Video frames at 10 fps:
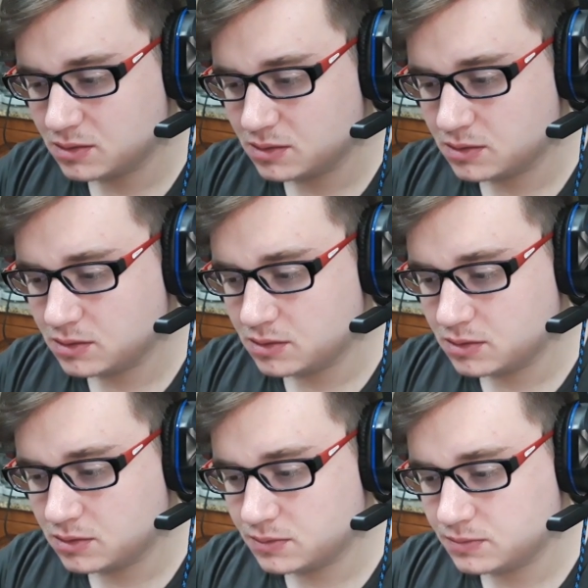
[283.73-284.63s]
I think
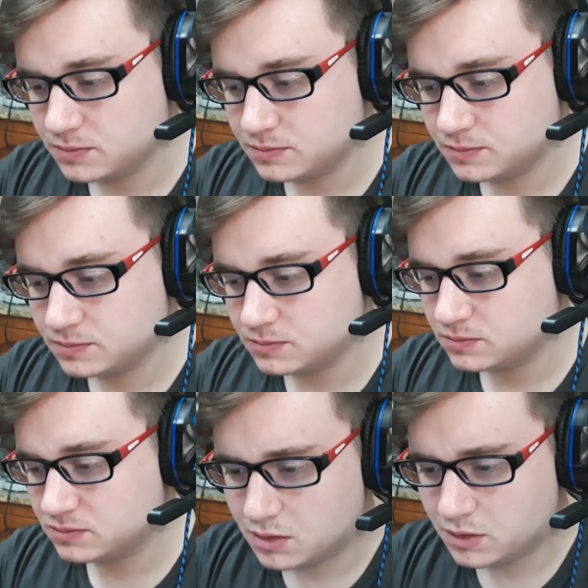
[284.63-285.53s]
you
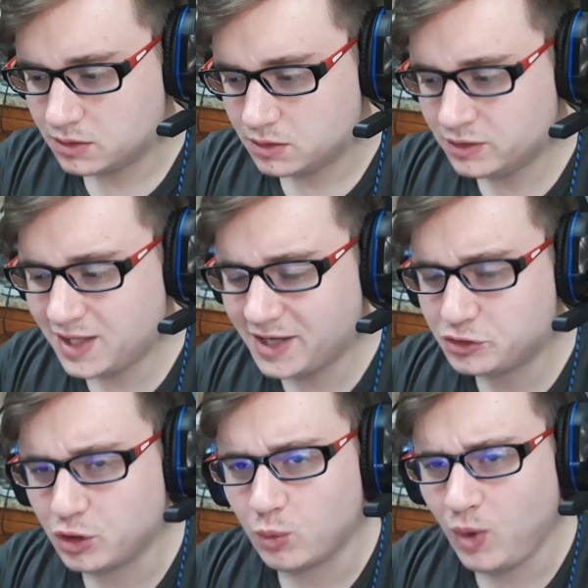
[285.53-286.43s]
must. You lied
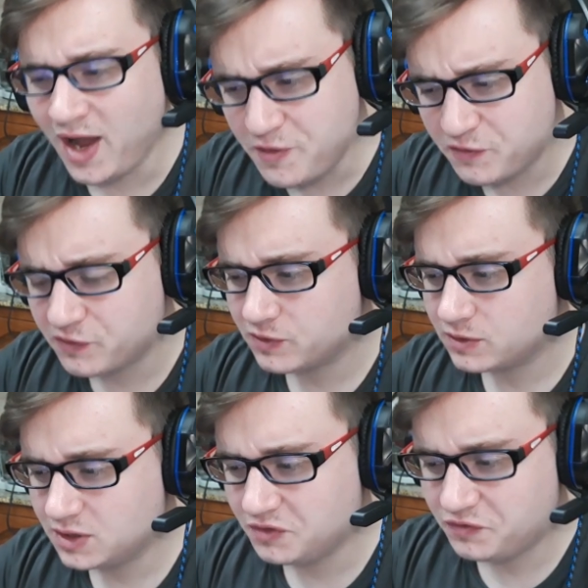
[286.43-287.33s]
to your wife?
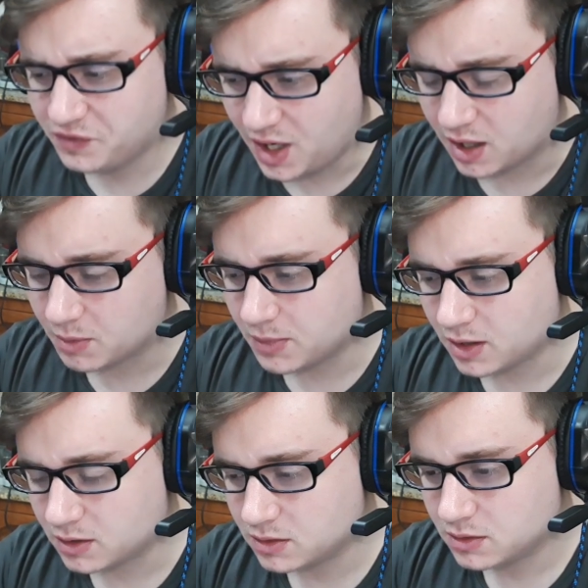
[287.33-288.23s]
The fuck, man.